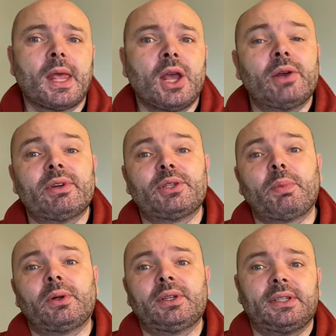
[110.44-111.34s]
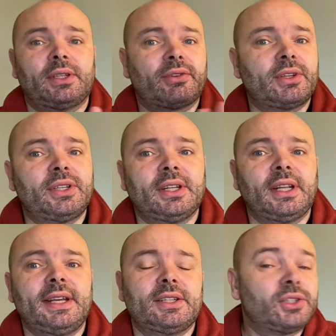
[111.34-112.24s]
who responded to Christian
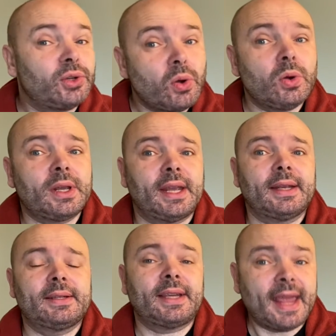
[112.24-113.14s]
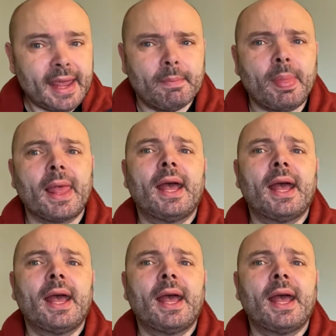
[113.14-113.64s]
leaders talking to him